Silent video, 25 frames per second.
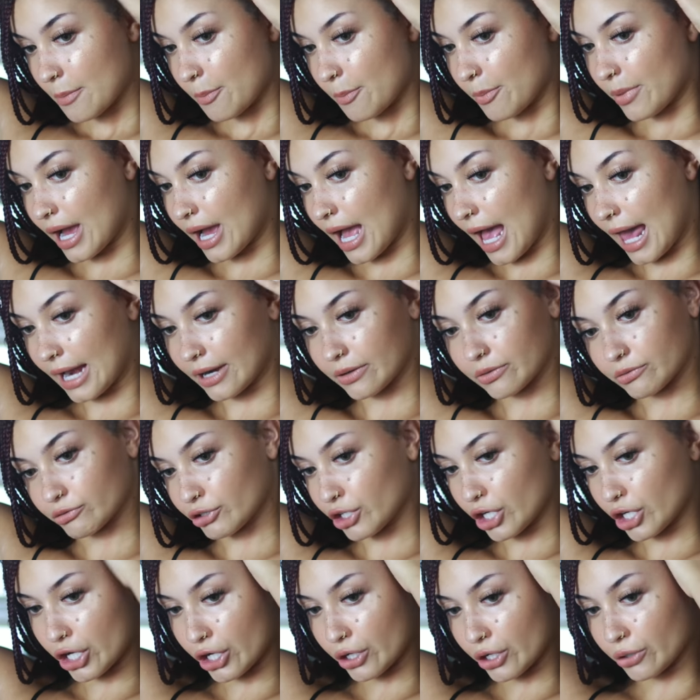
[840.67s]
but I don't
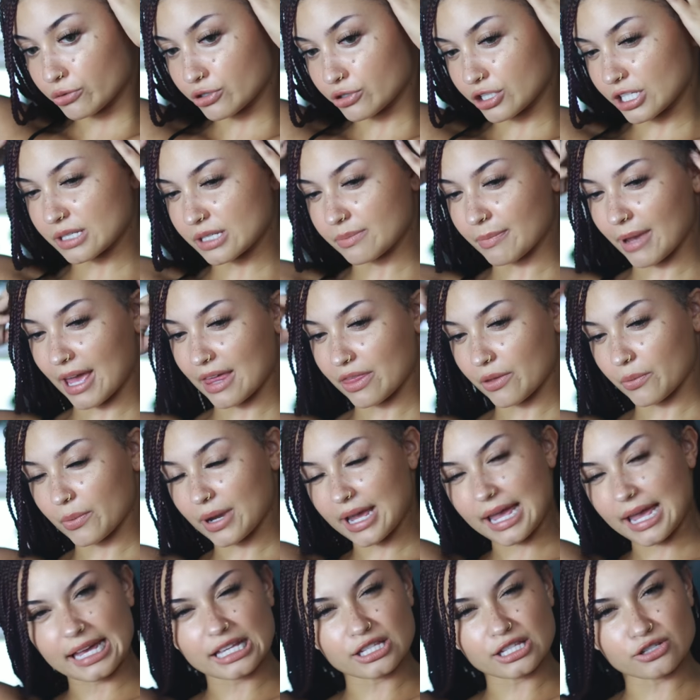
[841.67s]
know, just by the
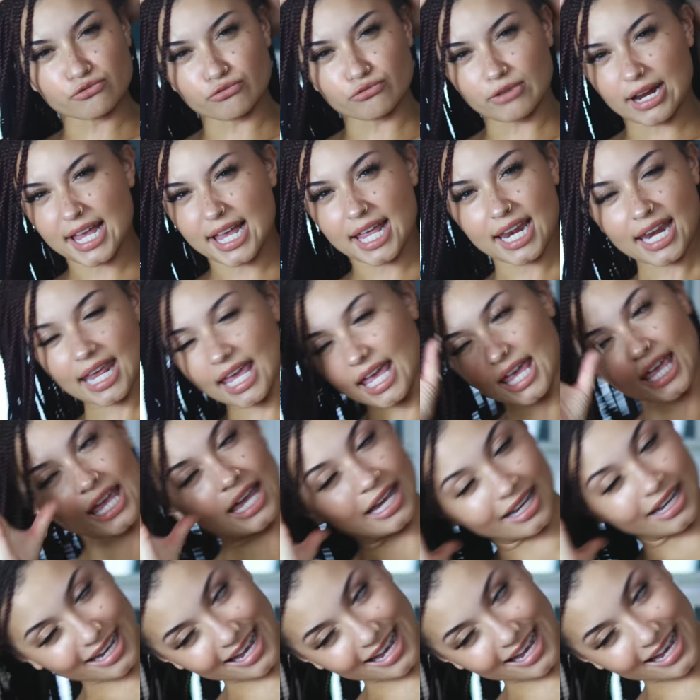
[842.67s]
way it's raining.